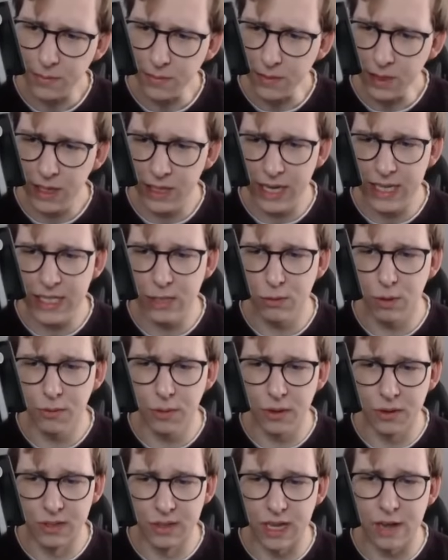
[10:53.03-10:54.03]
Next one,
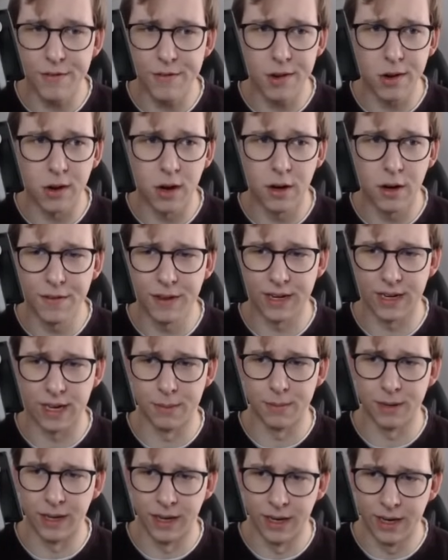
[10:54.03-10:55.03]
we're going to have Coughing
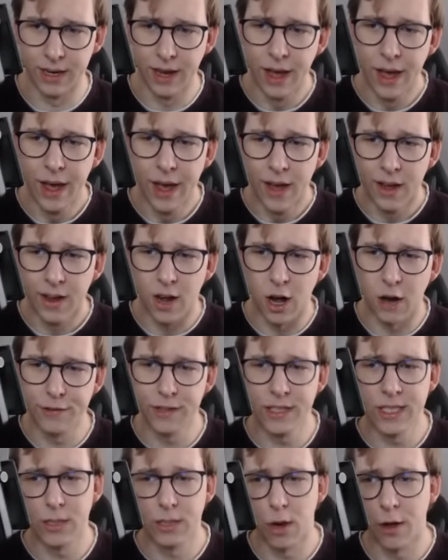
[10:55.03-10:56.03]
coming in.
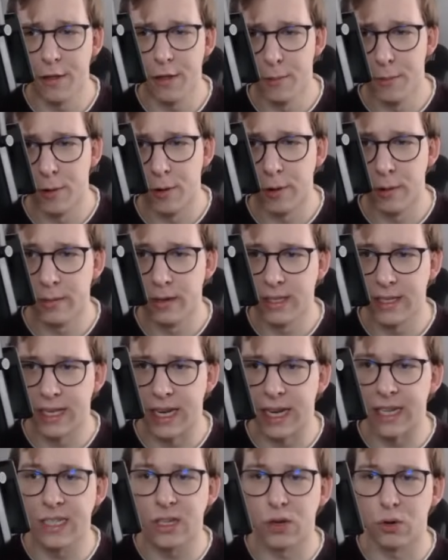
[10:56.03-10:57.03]
Coughing is one of the Pokemons that
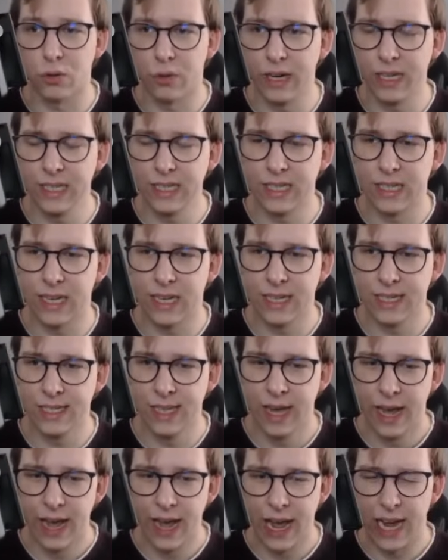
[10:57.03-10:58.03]
has great
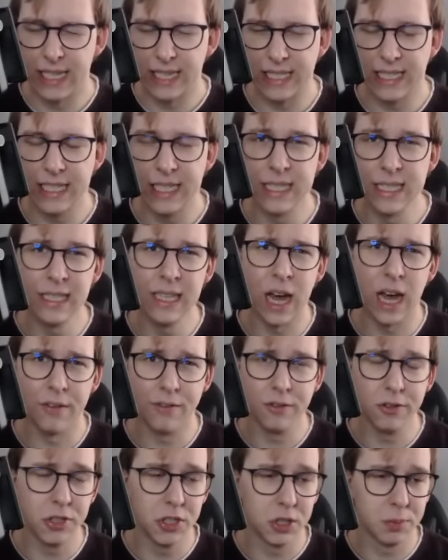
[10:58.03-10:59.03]
stats, has decent
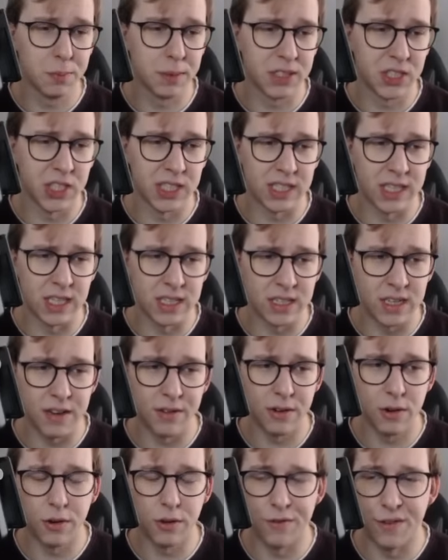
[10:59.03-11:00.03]
coverage, but just doesn't
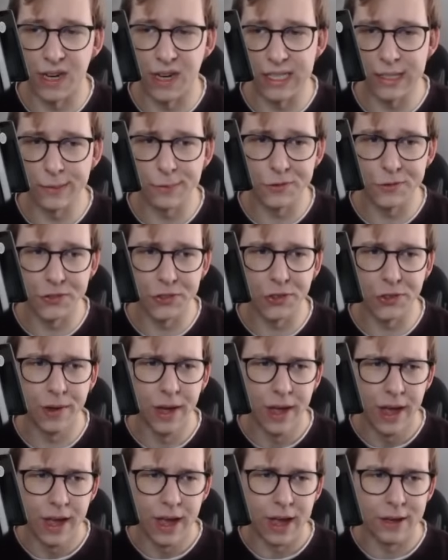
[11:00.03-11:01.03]
have a good fast move. So
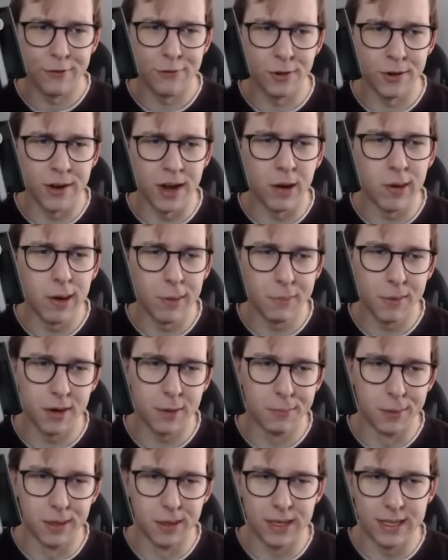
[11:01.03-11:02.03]
for now, I'm
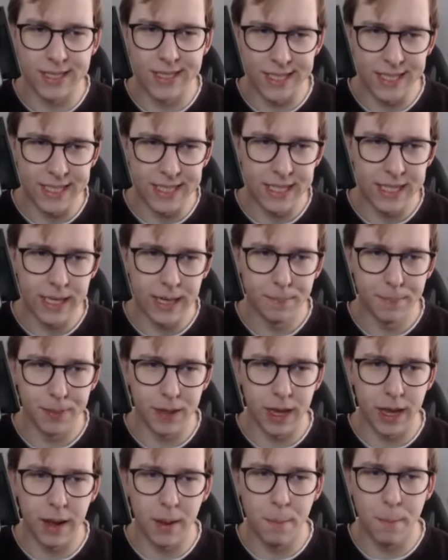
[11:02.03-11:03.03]
gonna put it C tier,
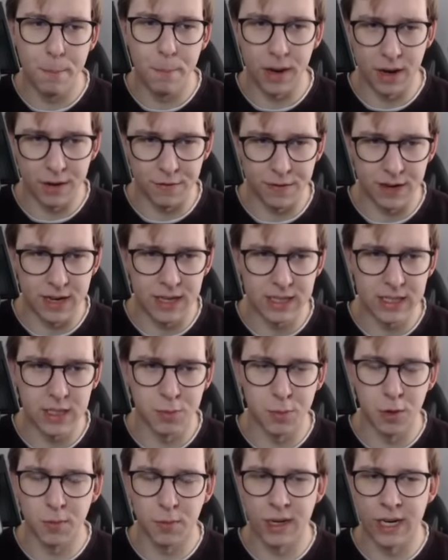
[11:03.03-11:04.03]
but I feel like
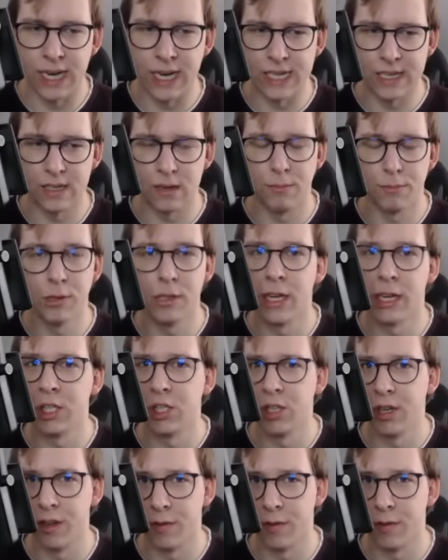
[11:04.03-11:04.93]
this Pokemon has some potential in the